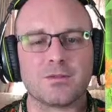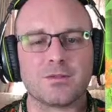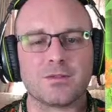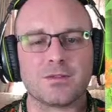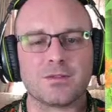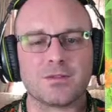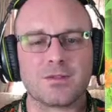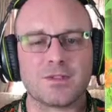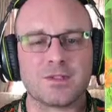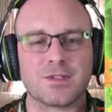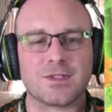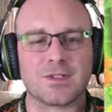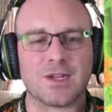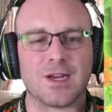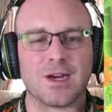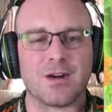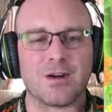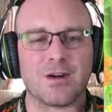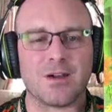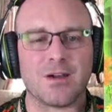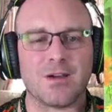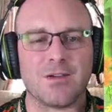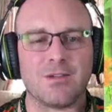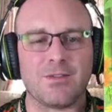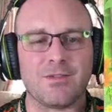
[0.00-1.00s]
scared off
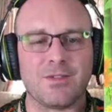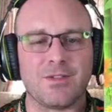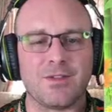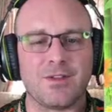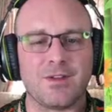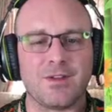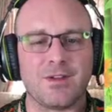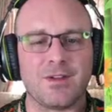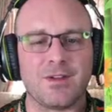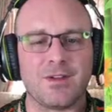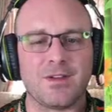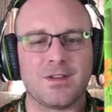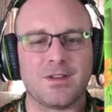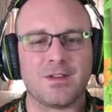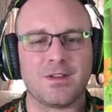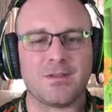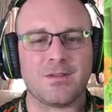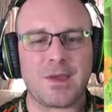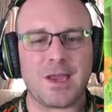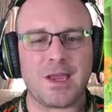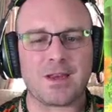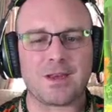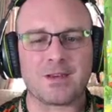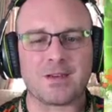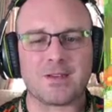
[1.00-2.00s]
the
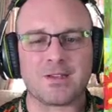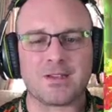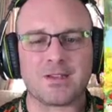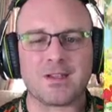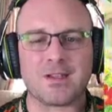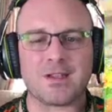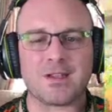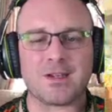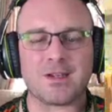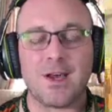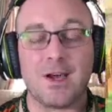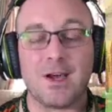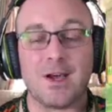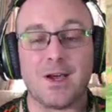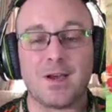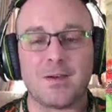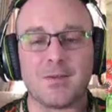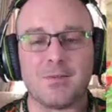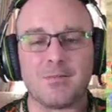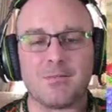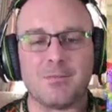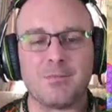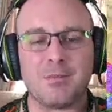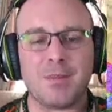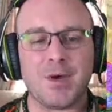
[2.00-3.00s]
mantis. Um,
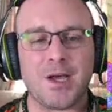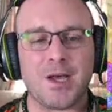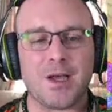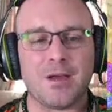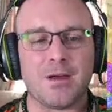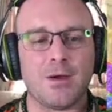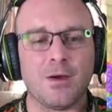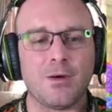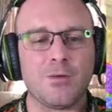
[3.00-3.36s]
but, oh,